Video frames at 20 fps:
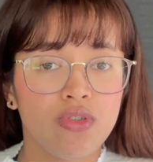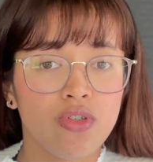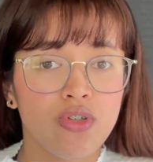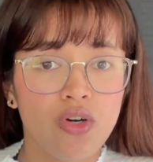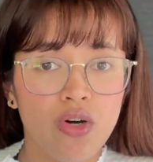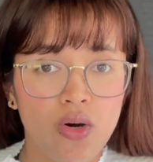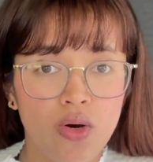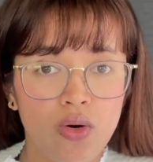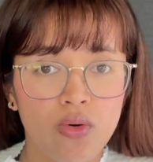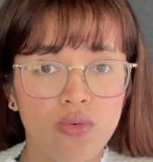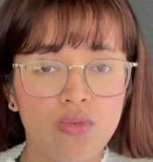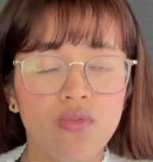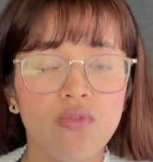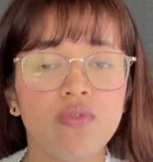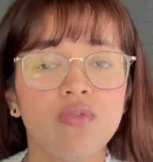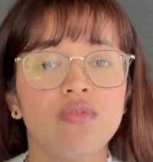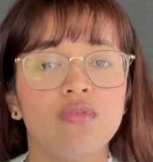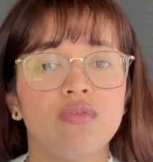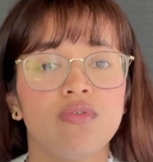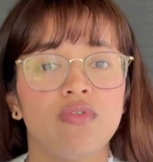go
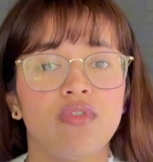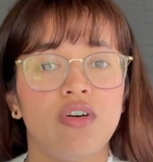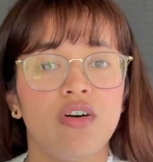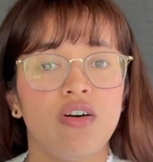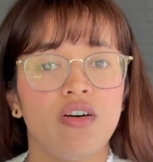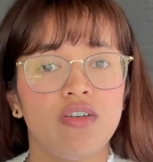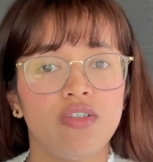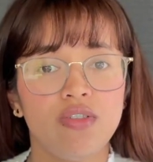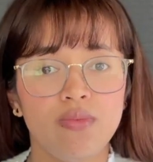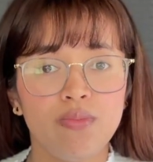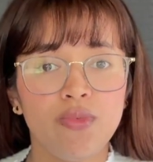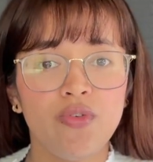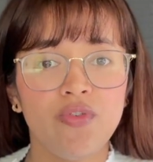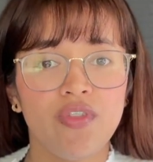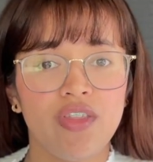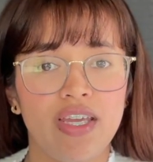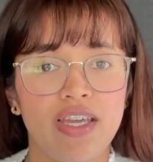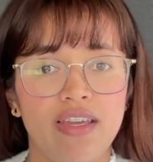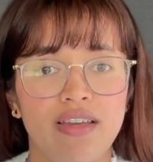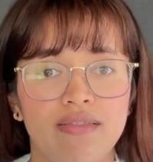
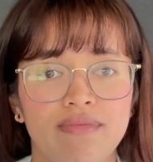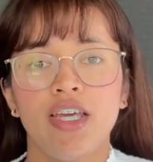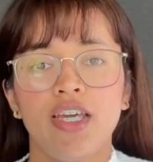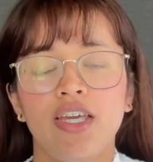smoothly.